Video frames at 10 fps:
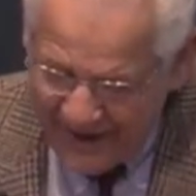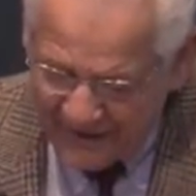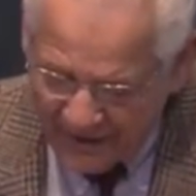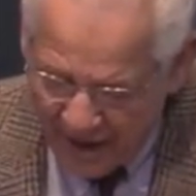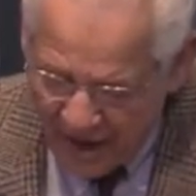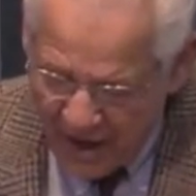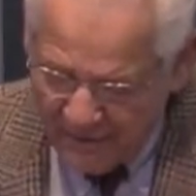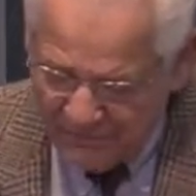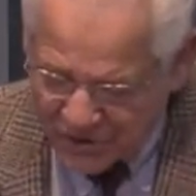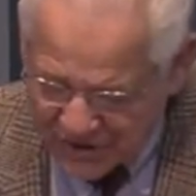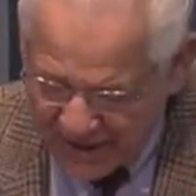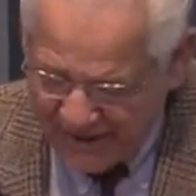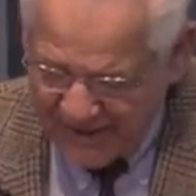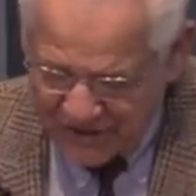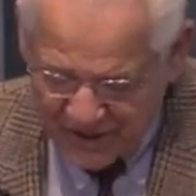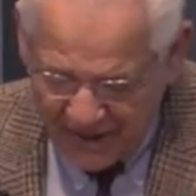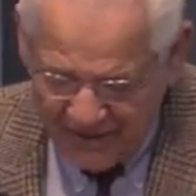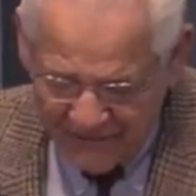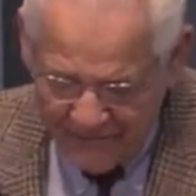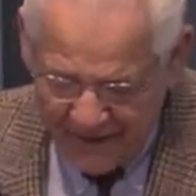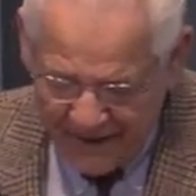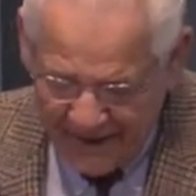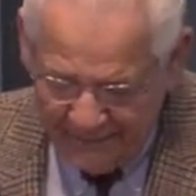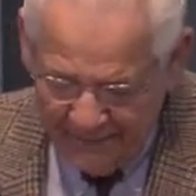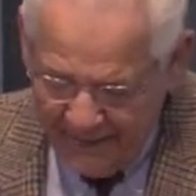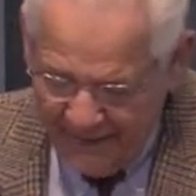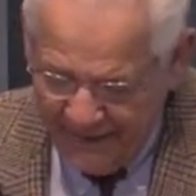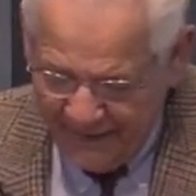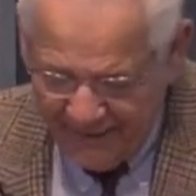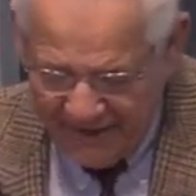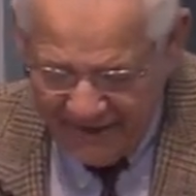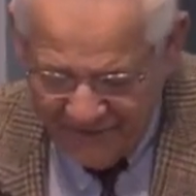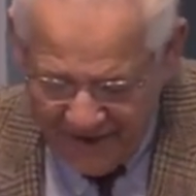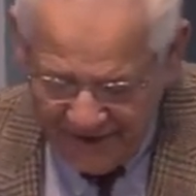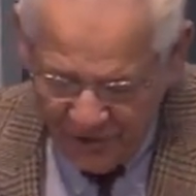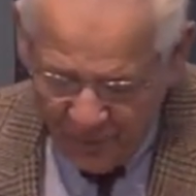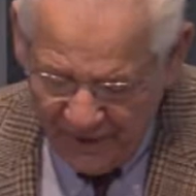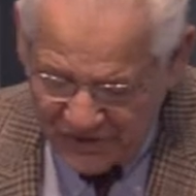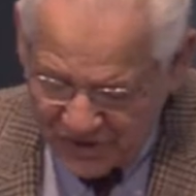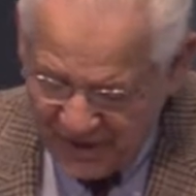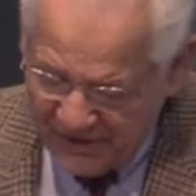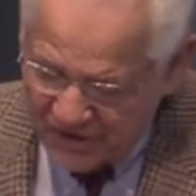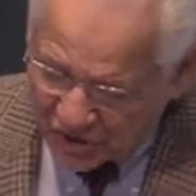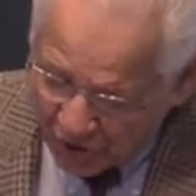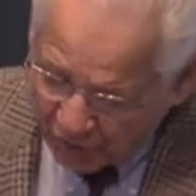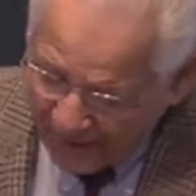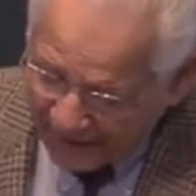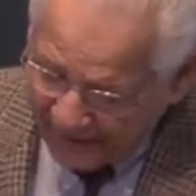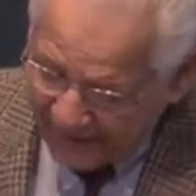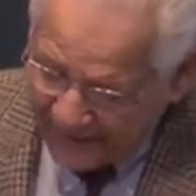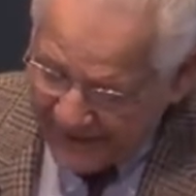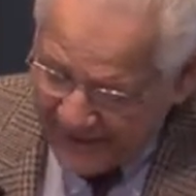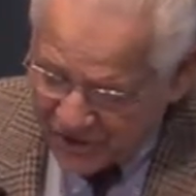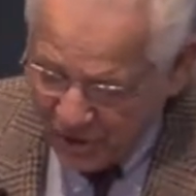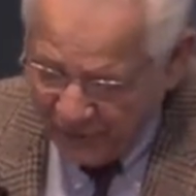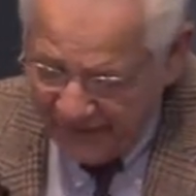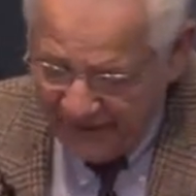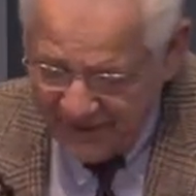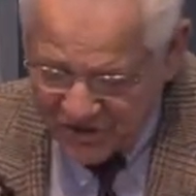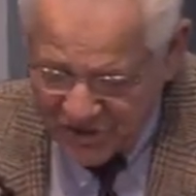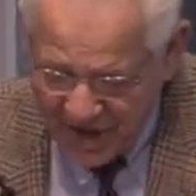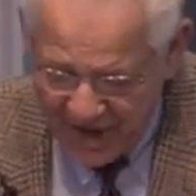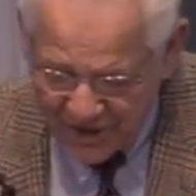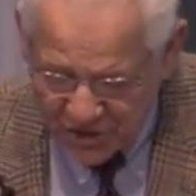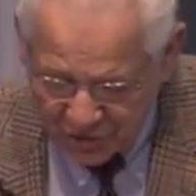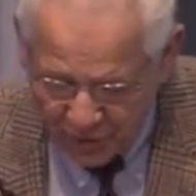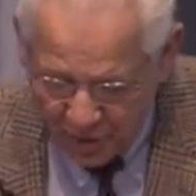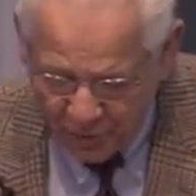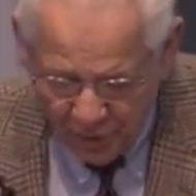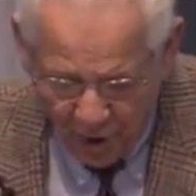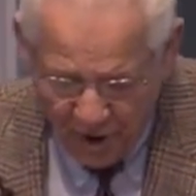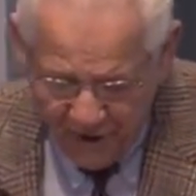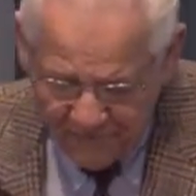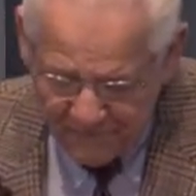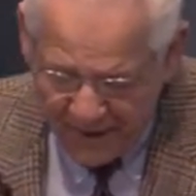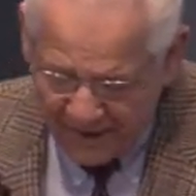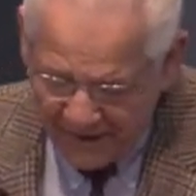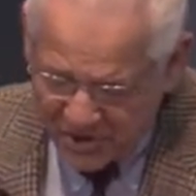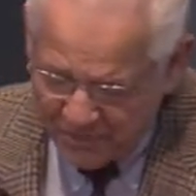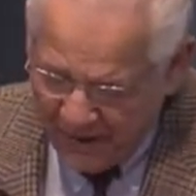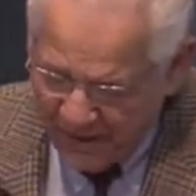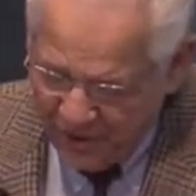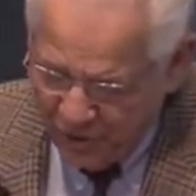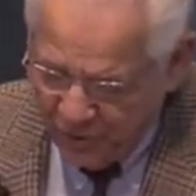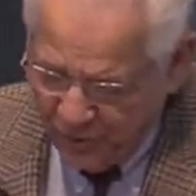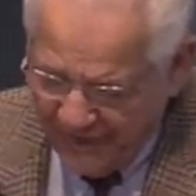a calm, steady state of mind that evaluates things correctly so that it is not thrown off balance by new